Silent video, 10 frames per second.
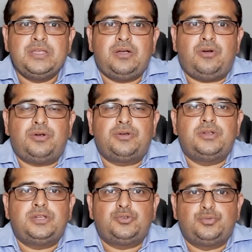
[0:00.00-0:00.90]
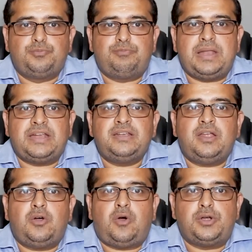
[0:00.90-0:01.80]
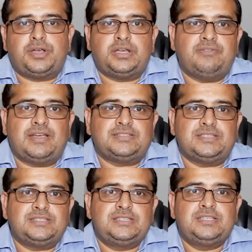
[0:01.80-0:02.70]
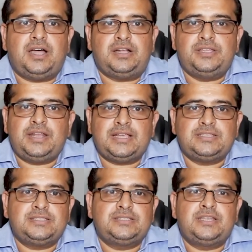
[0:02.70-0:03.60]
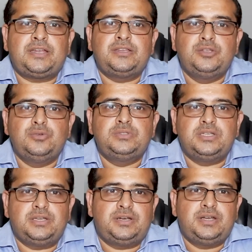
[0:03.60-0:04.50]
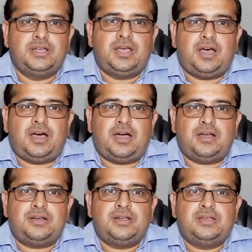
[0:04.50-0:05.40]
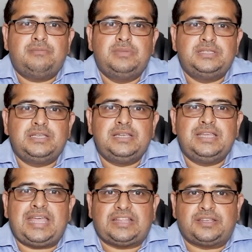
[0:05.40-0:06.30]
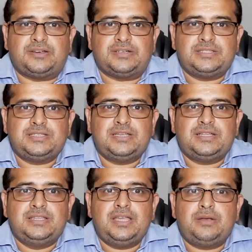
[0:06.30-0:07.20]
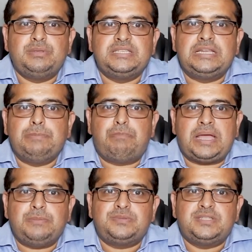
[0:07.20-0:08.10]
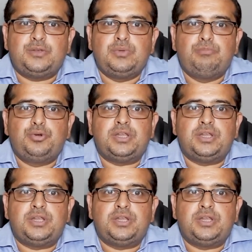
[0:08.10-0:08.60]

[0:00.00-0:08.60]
or to plan alternative access. The other accesses that are used here are basically catheters. They are basically pipes that we put